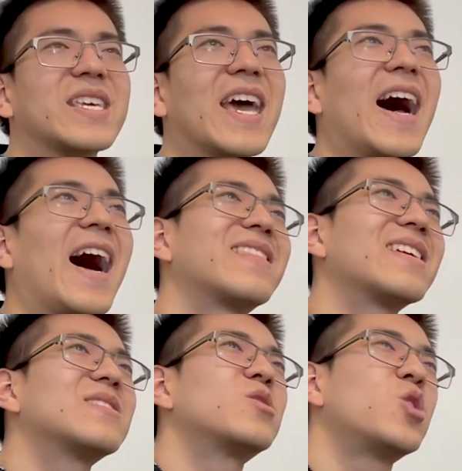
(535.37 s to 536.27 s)
yeah, I
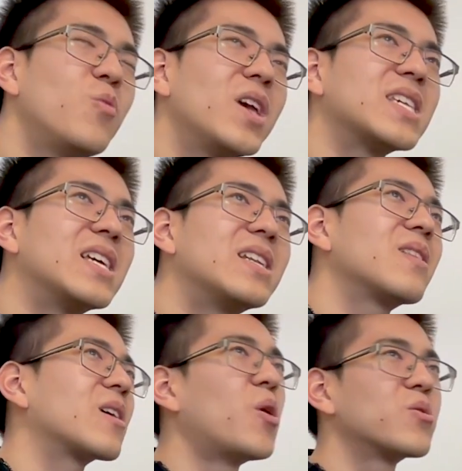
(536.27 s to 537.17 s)
think 2 weeks in,
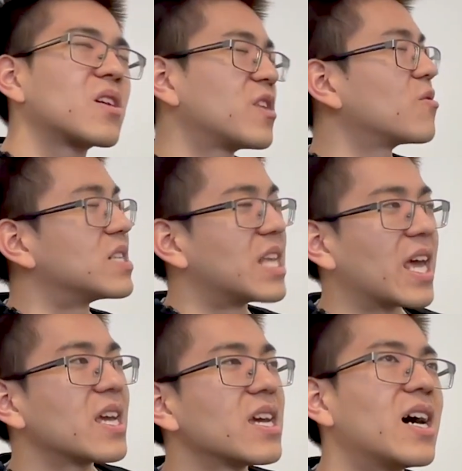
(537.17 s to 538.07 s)
like posting a video a
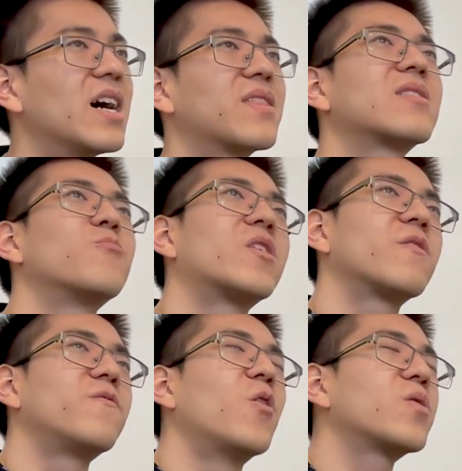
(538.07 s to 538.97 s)
day, I think one of
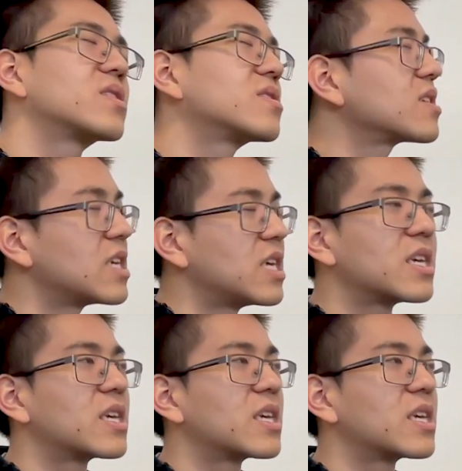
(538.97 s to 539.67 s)
the